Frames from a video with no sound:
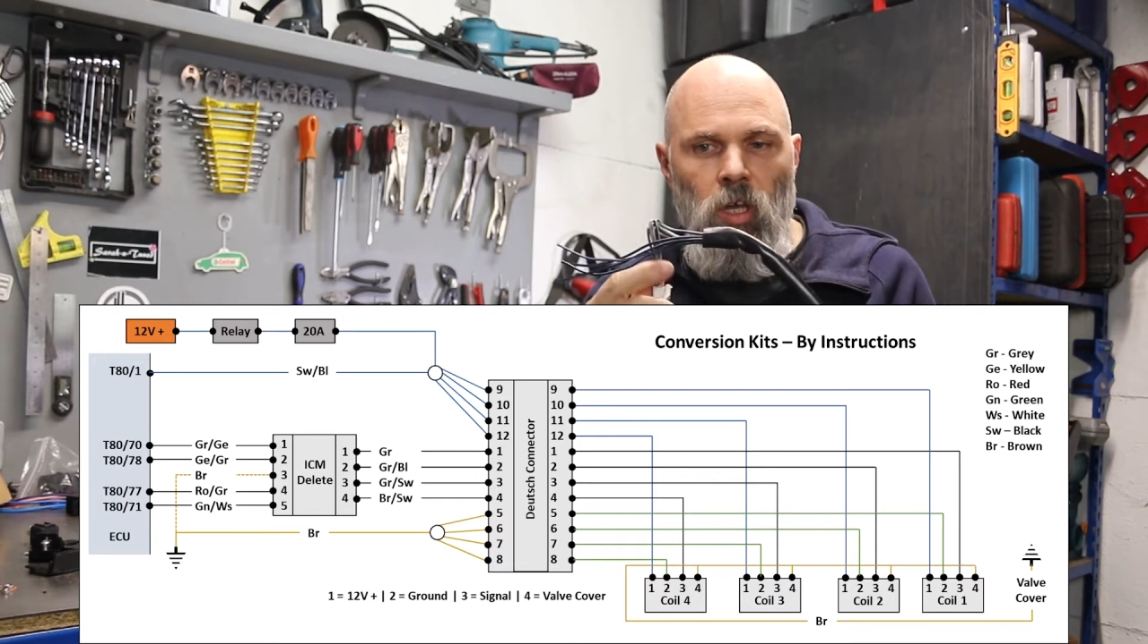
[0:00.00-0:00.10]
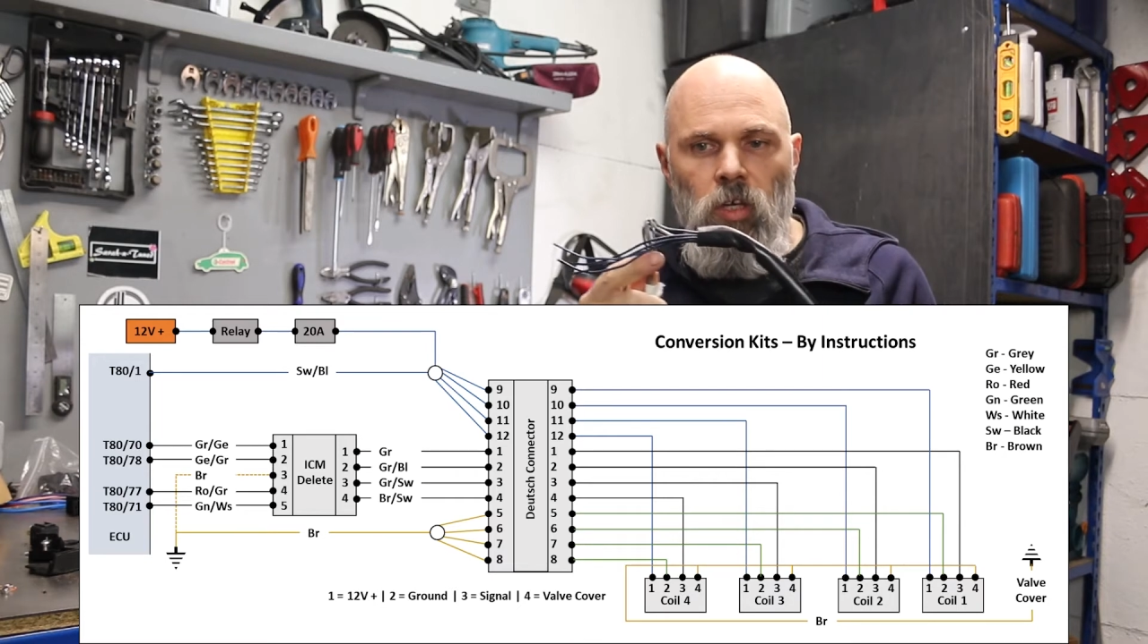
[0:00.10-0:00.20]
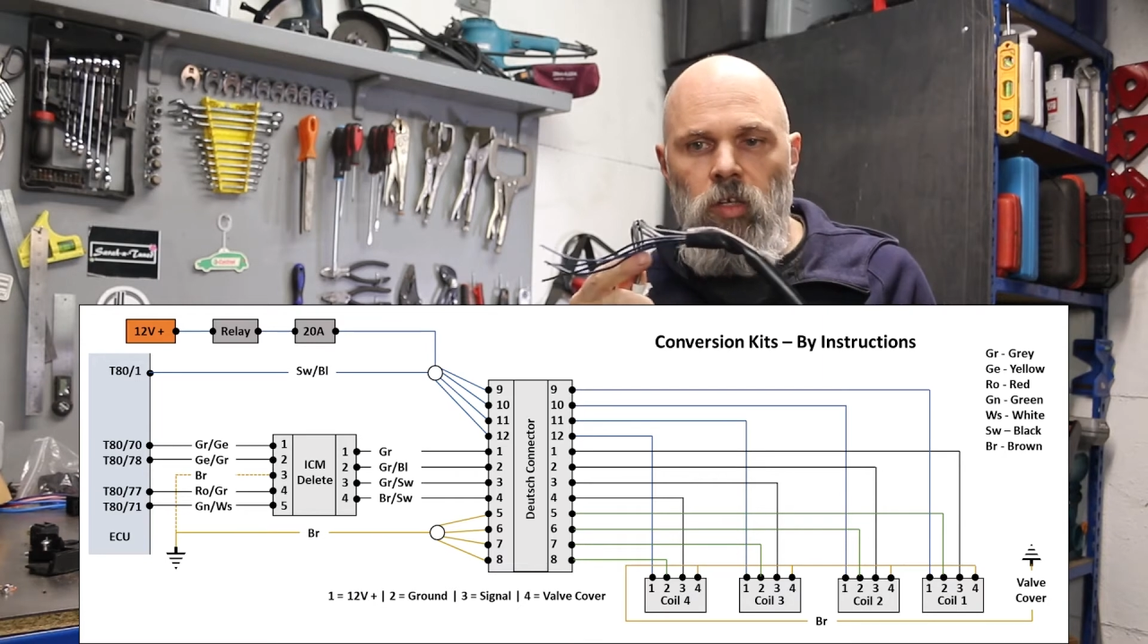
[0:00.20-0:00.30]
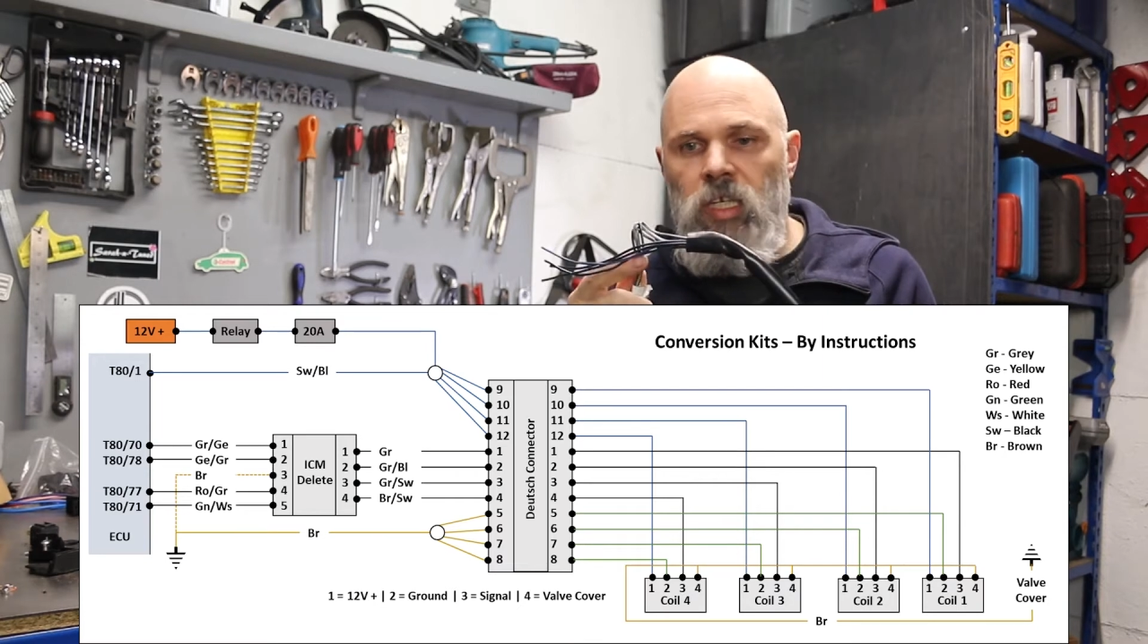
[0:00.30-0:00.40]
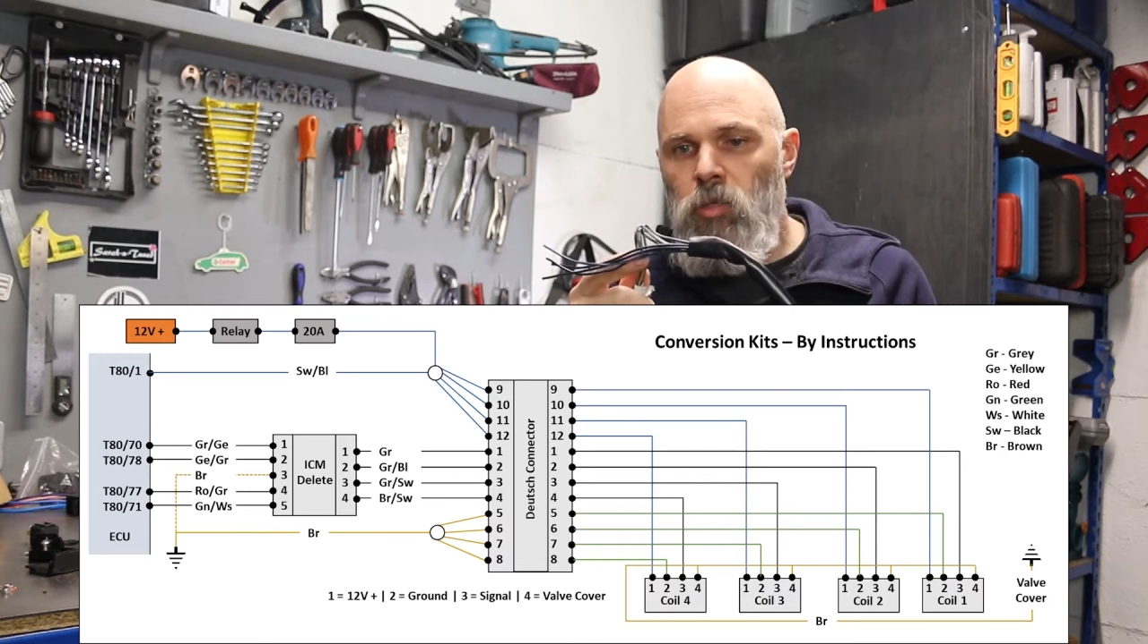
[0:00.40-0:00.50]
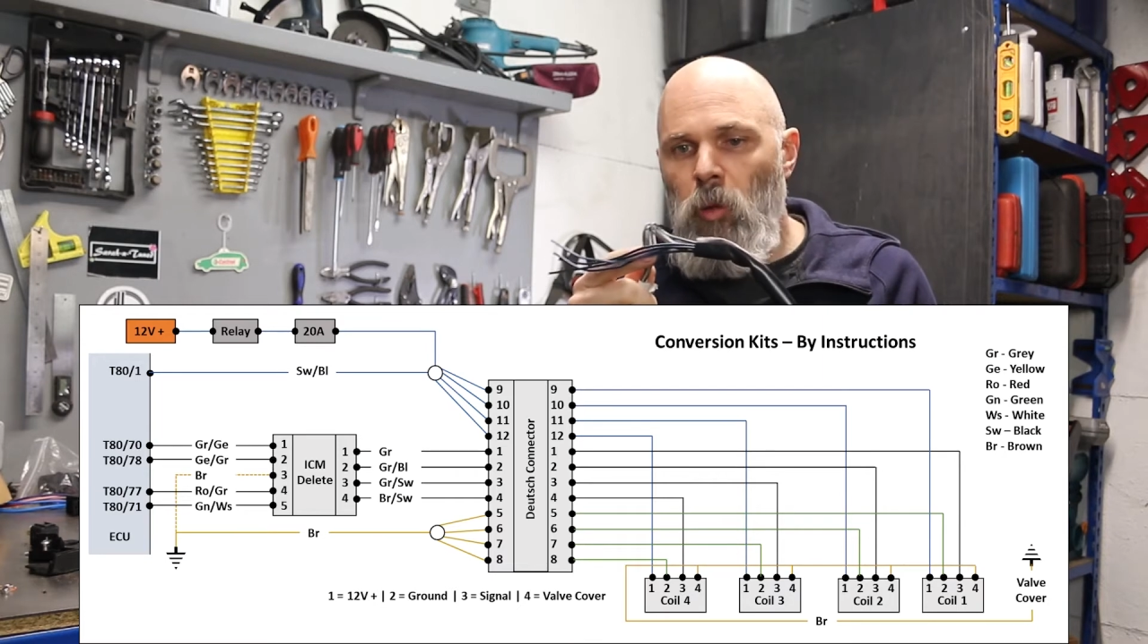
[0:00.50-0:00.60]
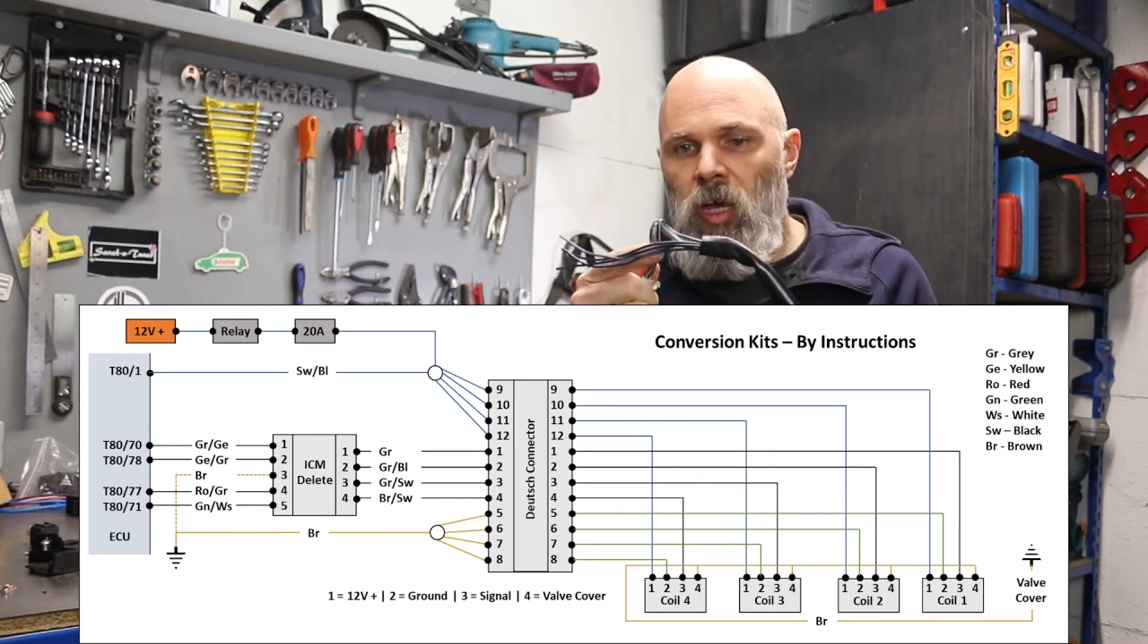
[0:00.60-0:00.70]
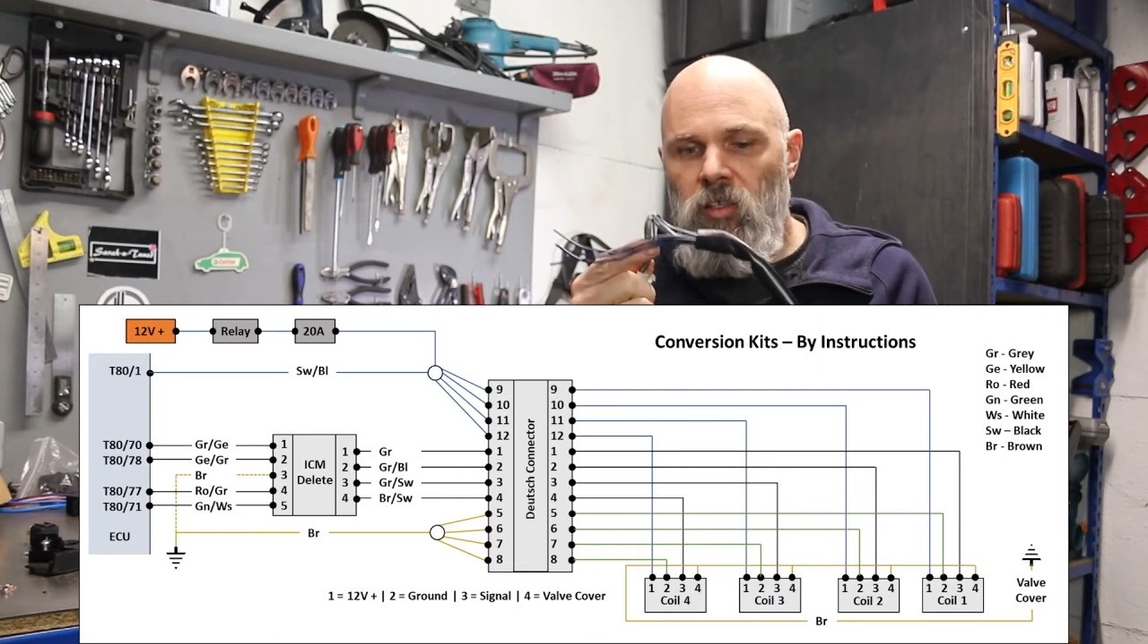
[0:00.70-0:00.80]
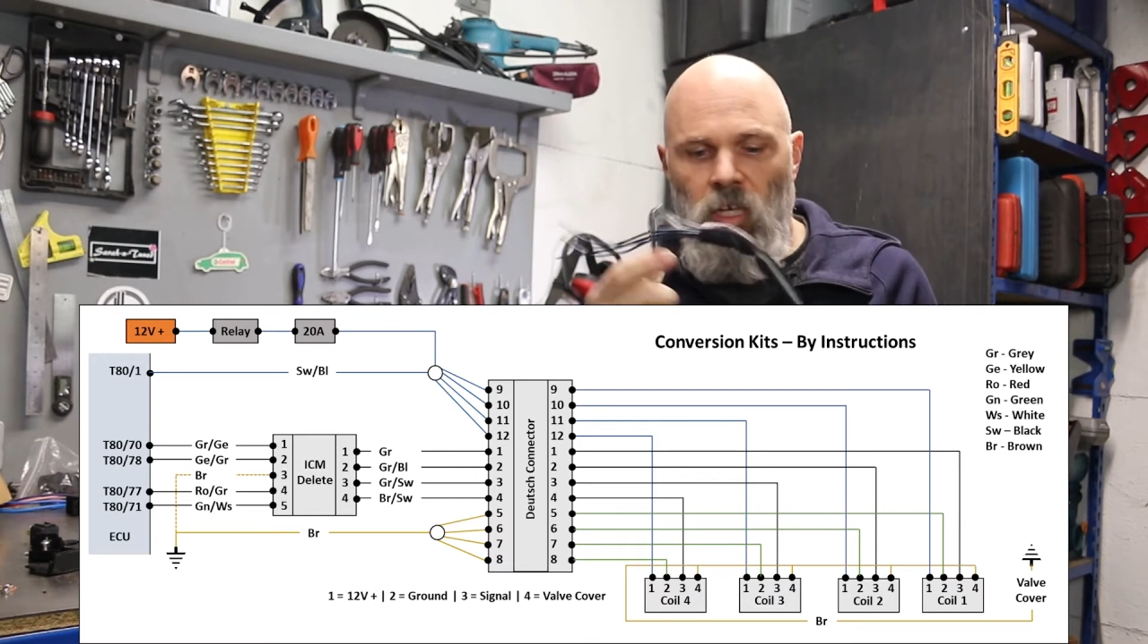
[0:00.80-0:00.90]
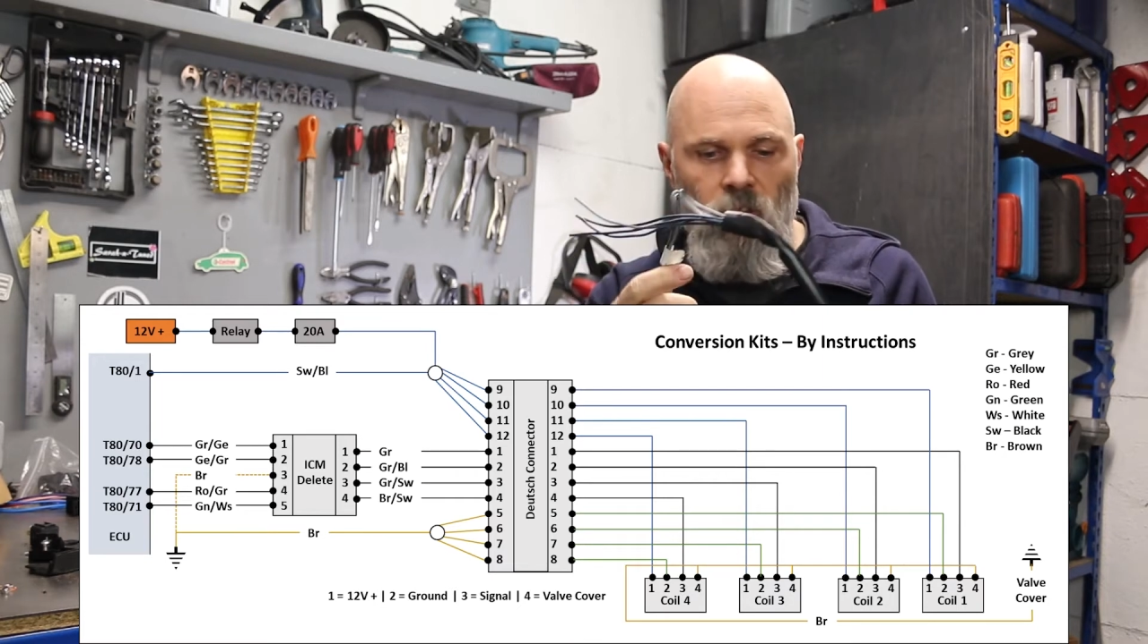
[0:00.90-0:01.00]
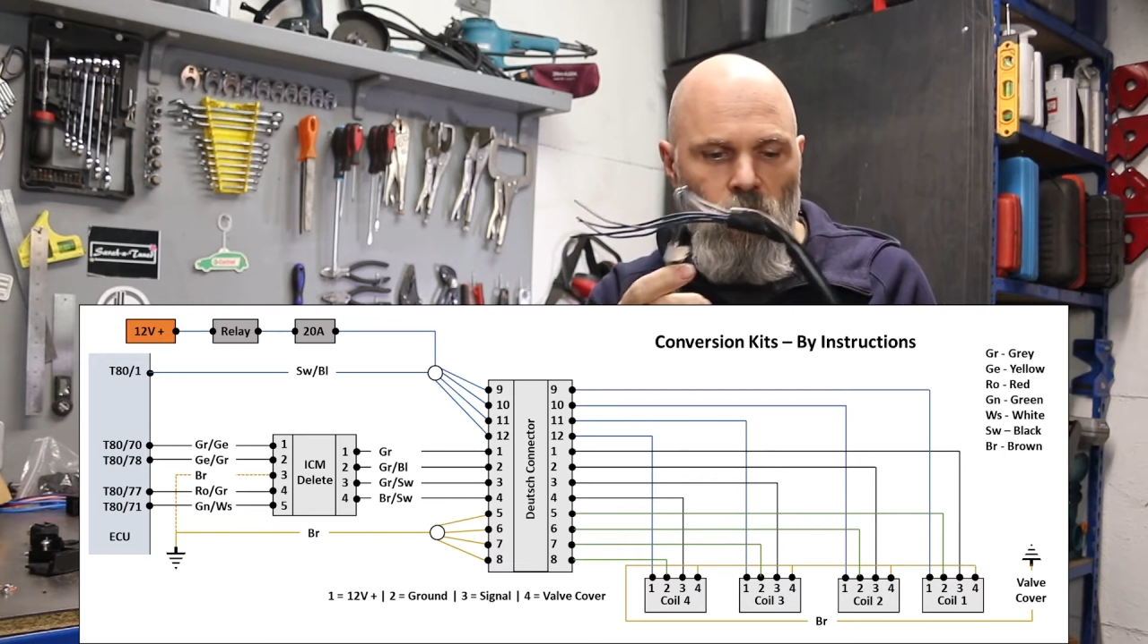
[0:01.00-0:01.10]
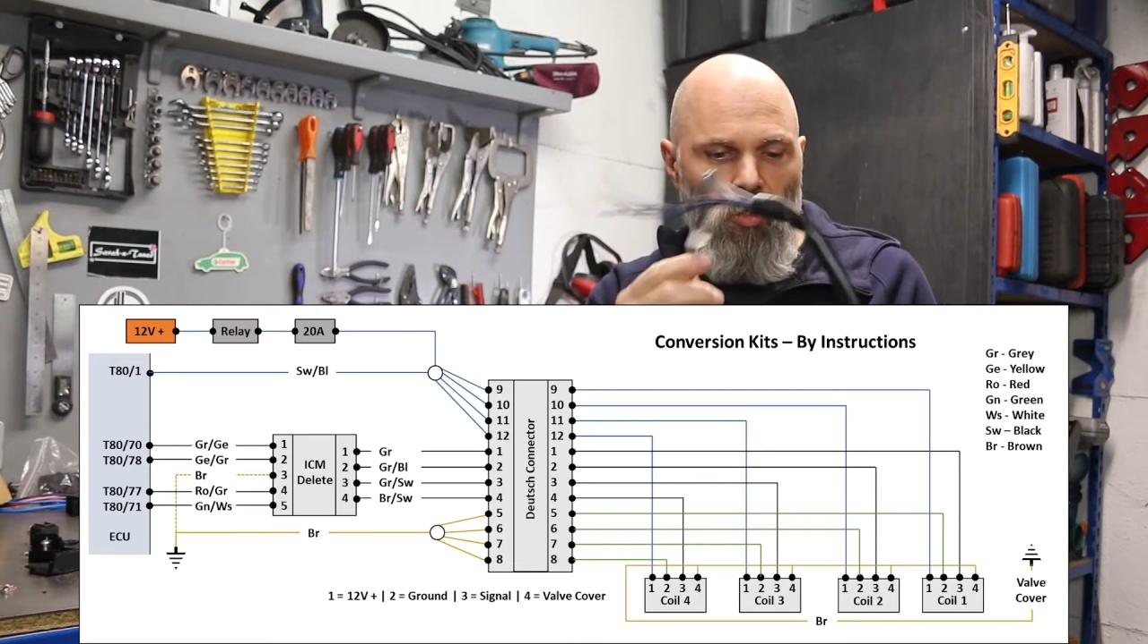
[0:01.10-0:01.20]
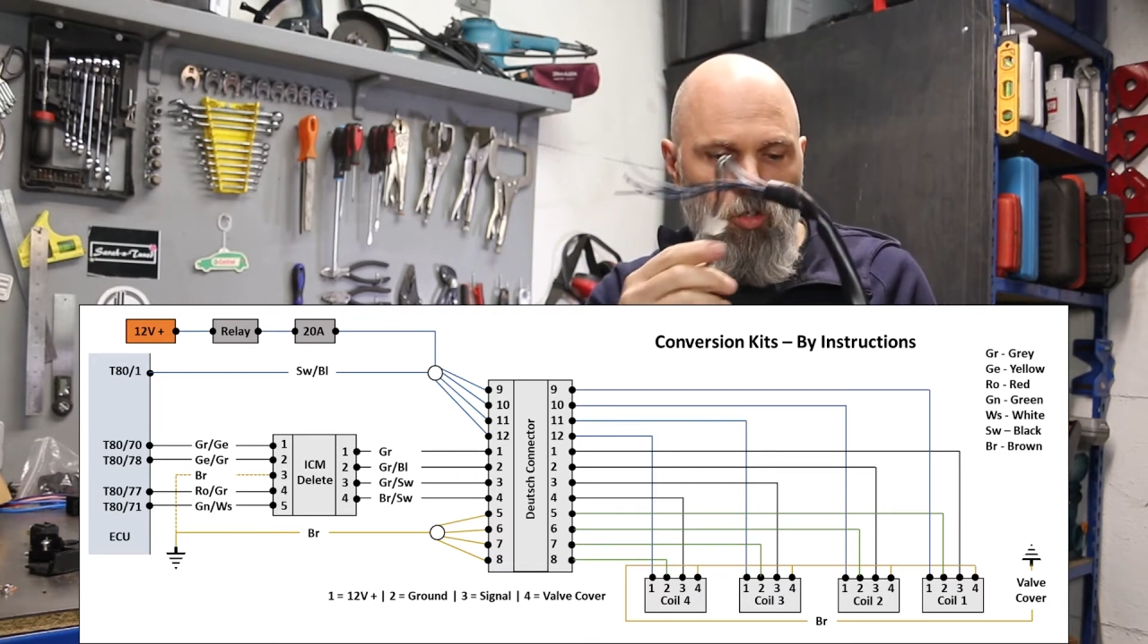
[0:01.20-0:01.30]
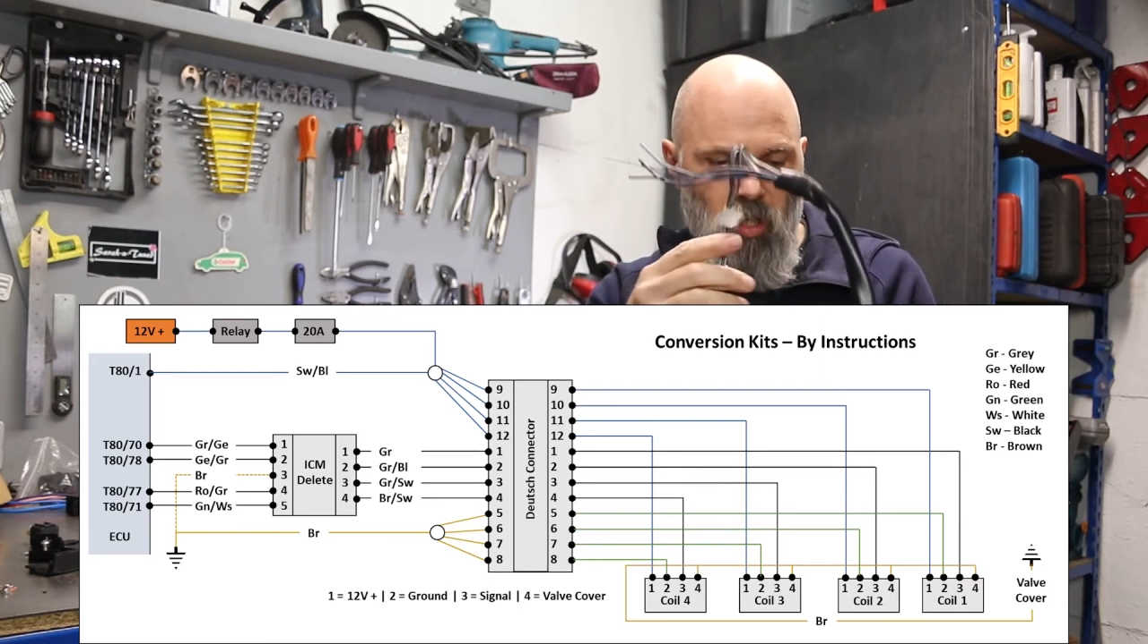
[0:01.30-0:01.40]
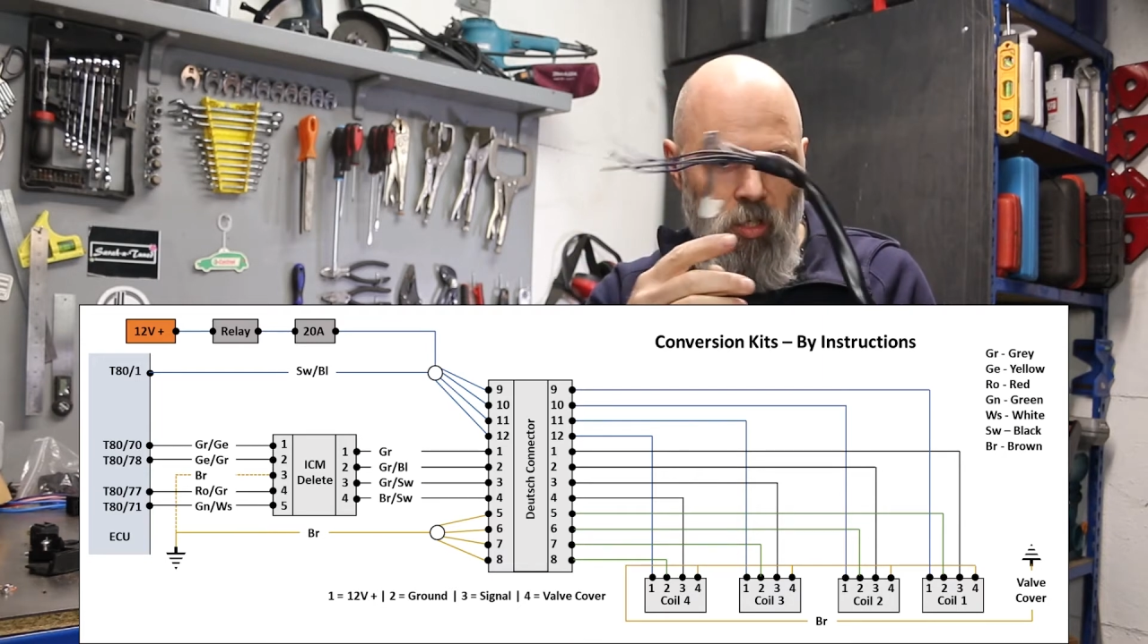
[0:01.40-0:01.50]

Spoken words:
You need to pay attention to